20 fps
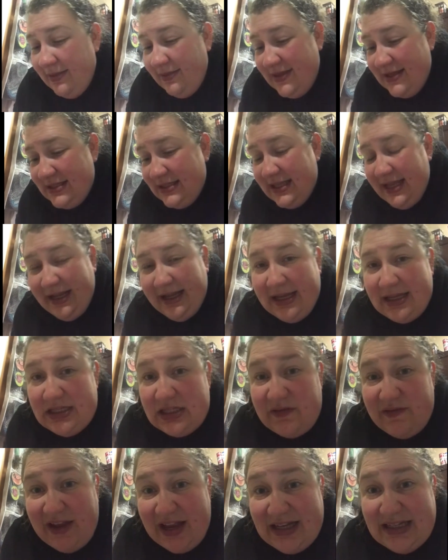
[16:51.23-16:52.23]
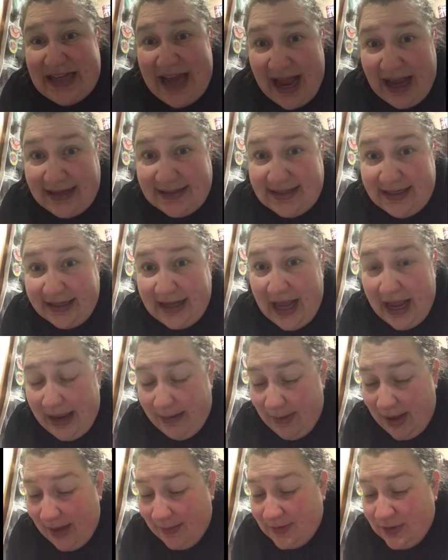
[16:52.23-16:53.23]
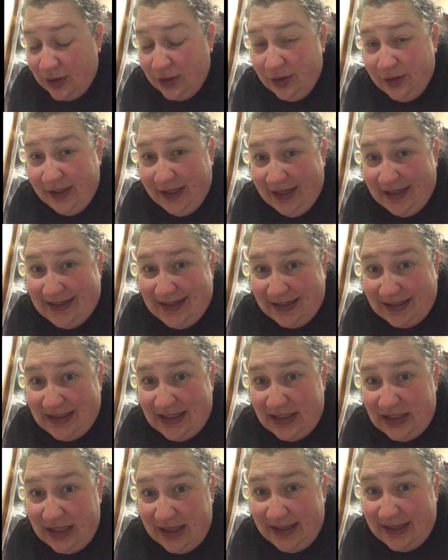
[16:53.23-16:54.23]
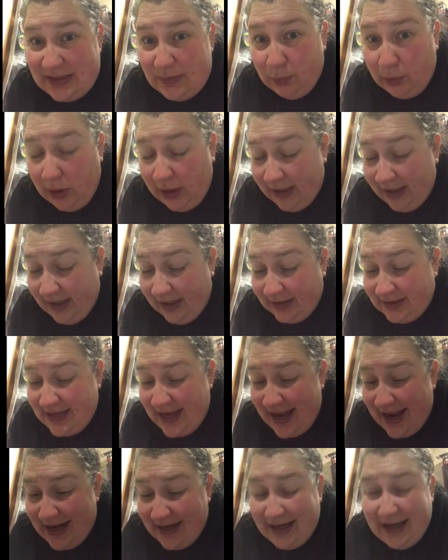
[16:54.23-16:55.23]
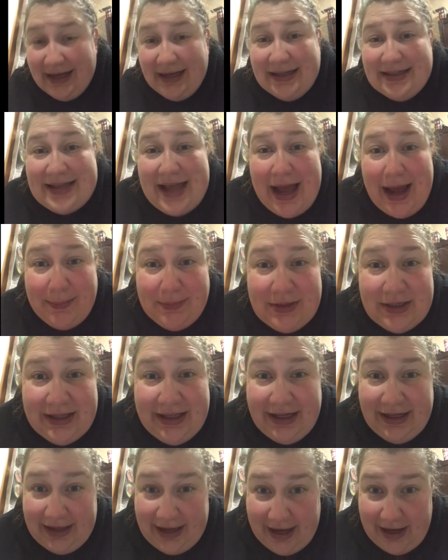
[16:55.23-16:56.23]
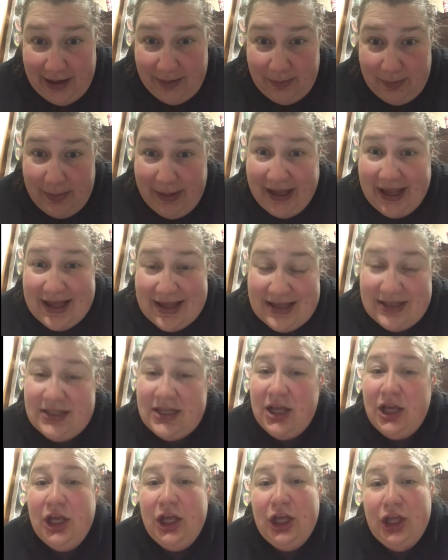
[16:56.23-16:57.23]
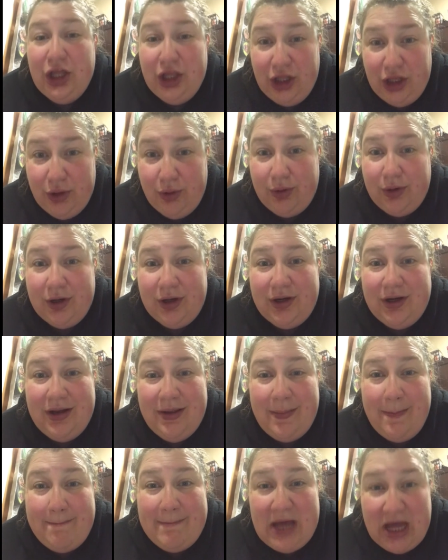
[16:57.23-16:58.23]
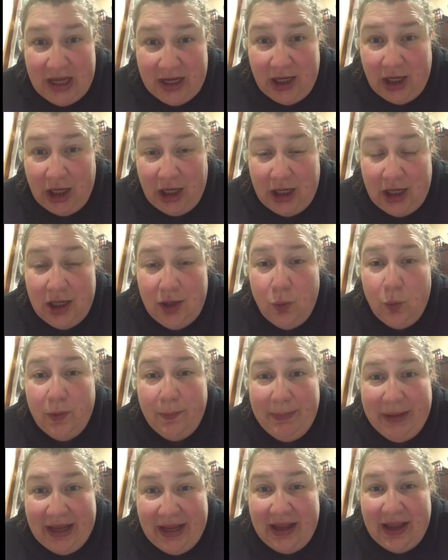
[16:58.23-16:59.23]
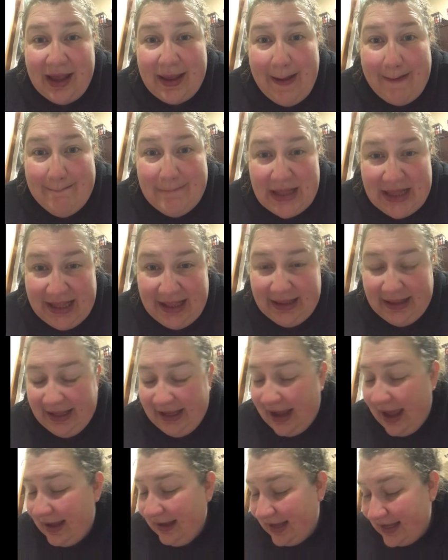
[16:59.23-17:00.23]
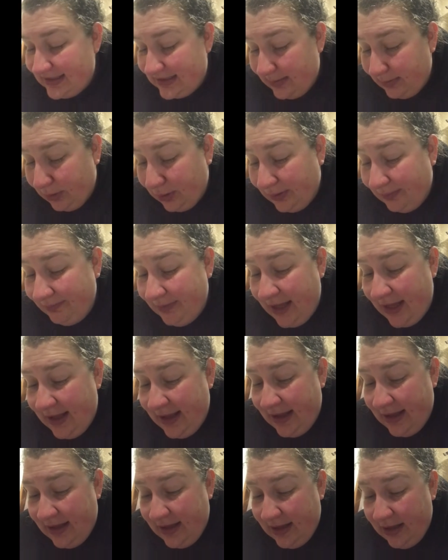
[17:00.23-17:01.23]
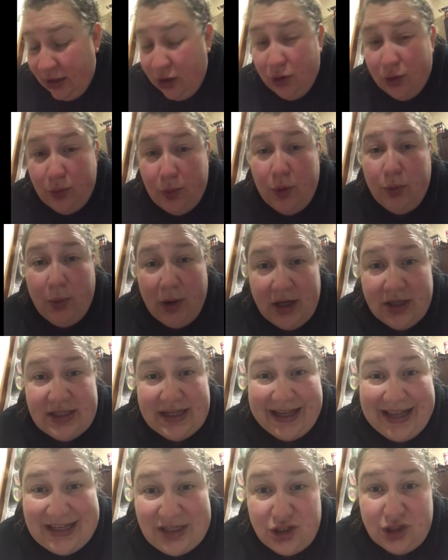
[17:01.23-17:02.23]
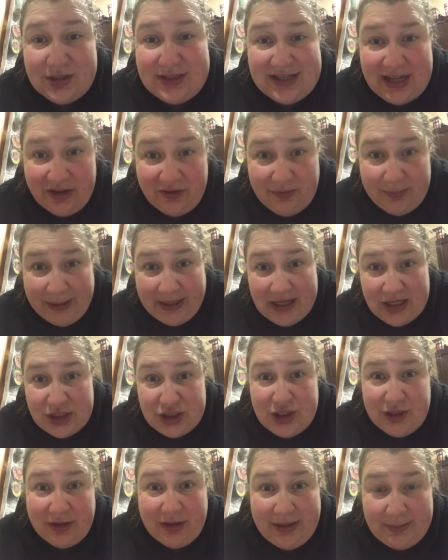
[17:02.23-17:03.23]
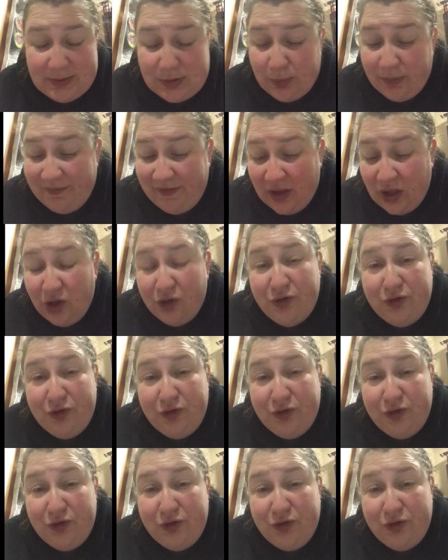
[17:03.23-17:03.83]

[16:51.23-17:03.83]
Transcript: This thing is fantastic. I am absolutely addicted to this product, and it is aptly named because your pucker will be completely kissable. You will want to kiss yourself because your lips will feel